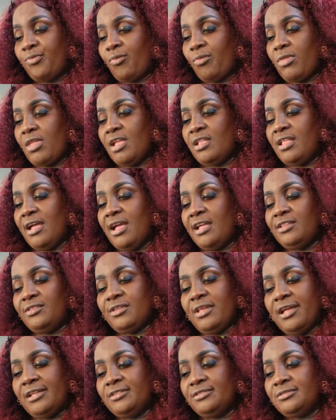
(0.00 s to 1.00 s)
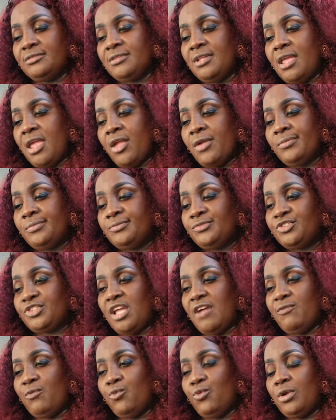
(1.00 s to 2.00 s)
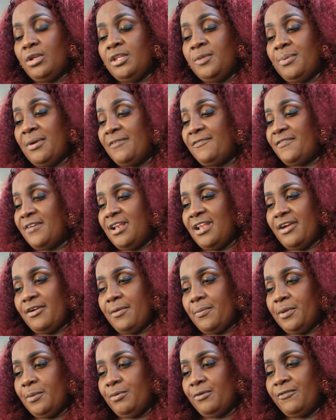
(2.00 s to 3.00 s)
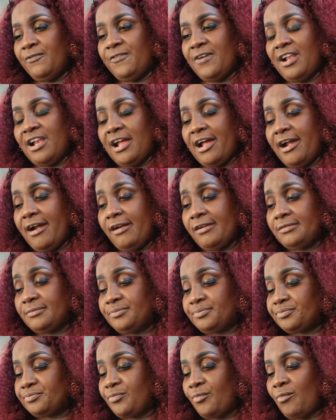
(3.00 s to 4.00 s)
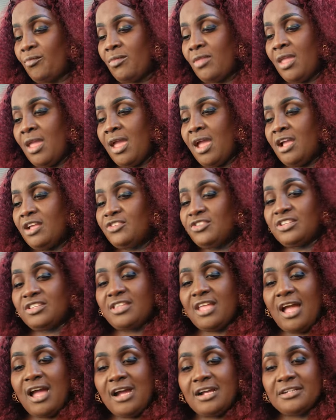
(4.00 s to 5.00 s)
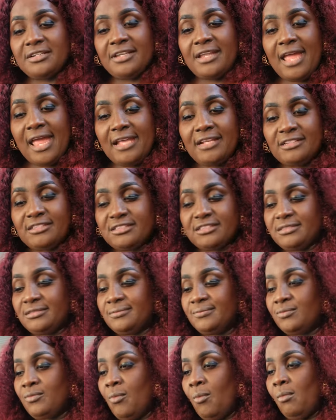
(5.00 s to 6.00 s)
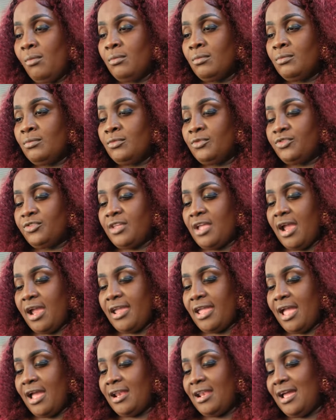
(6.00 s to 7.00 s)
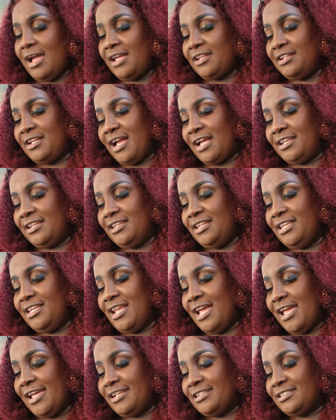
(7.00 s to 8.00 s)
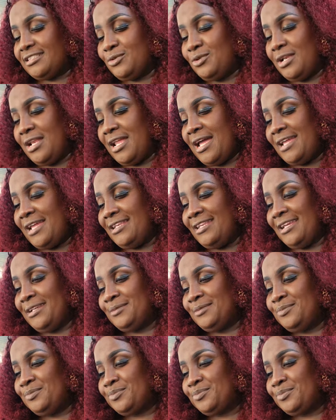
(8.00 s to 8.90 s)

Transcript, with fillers: And, and, and she have whole heap follower, people follow her. She talk nice. See her, Lord God, Nina S. Hollande.